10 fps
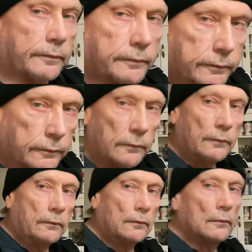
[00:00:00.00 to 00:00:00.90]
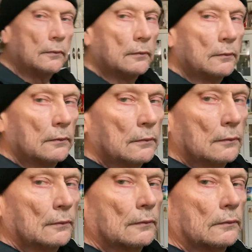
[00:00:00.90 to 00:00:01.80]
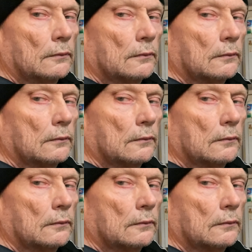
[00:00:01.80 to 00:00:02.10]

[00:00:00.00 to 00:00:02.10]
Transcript: (silence)